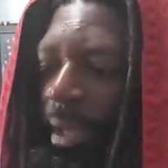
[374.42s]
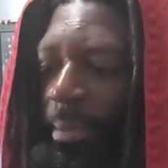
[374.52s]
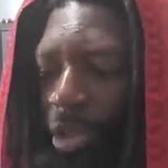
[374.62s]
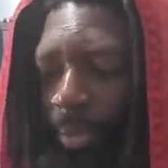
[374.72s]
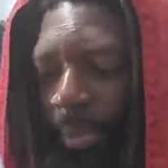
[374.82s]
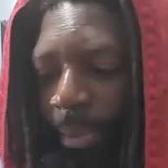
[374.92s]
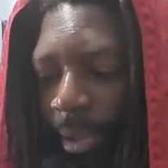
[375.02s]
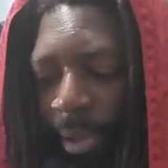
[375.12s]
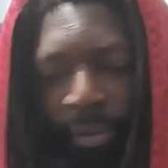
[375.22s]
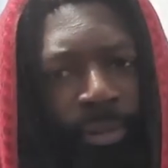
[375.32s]
most people
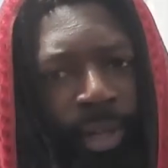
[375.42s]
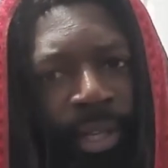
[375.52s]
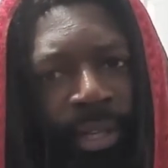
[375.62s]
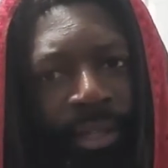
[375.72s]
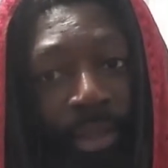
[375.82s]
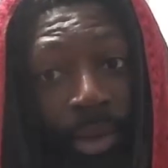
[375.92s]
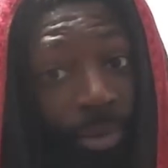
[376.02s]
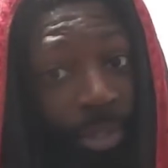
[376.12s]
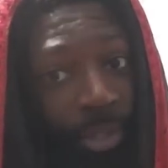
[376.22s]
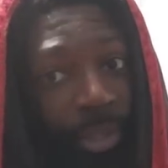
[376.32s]
don't really know
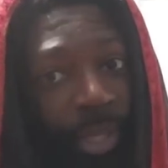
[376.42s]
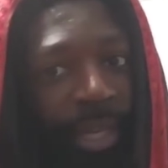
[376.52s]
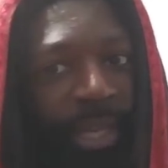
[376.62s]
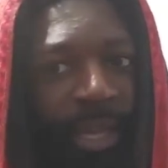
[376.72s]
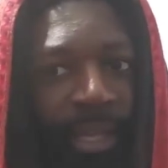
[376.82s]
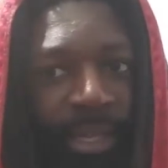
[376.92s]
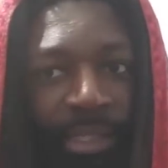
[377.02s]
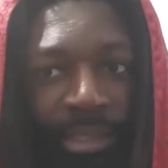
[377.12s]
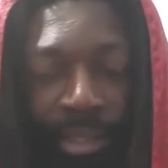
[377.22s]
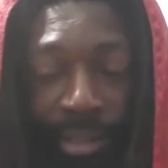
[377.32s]
what they're looking at
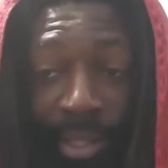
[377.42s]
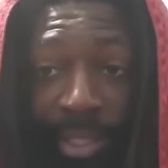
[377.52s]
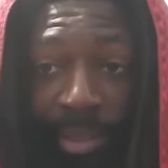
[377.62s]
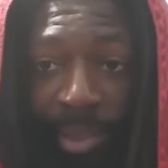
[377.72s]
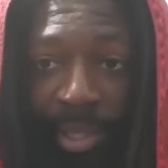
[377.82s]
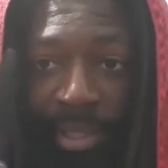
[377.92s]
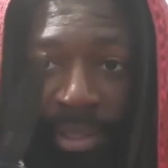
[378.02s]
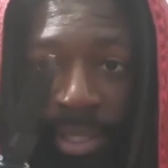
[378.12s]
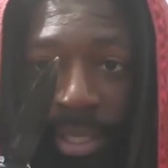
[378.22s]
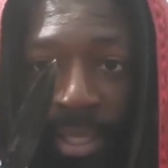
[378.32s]
until, you know, you hit the button
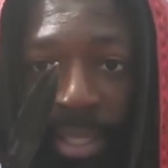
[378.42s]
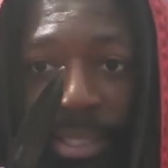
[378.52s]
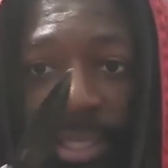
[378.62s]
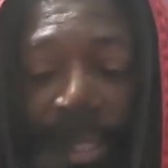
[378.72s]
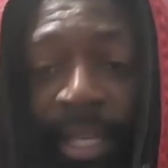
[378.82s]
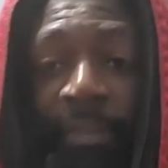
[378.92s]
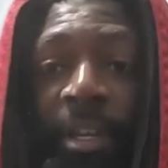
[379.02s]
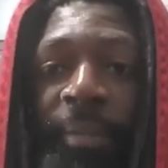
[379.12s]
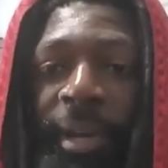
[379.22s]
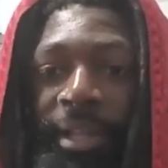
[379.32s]
and then they see the knife
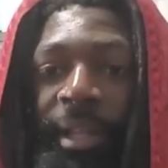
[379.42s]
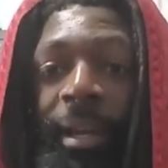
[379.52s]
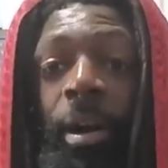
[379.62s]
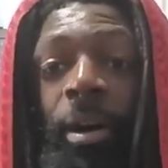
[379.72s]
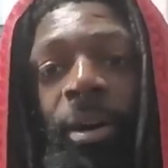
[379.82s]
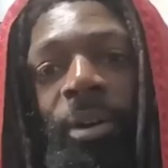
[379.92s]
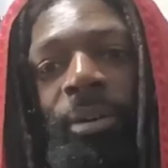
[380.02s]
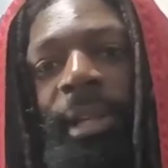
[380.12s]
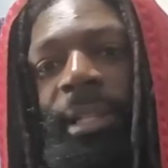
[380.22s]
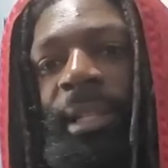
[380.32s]
come out and they're like,
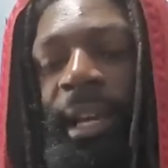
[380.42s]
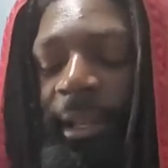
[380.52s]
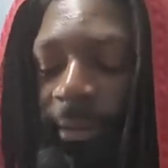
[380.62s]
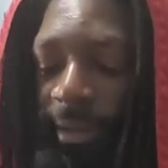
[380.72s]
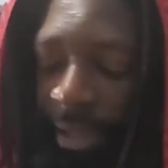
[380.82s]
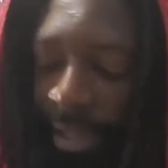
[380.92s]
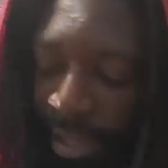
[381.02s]
oh, that's a knife.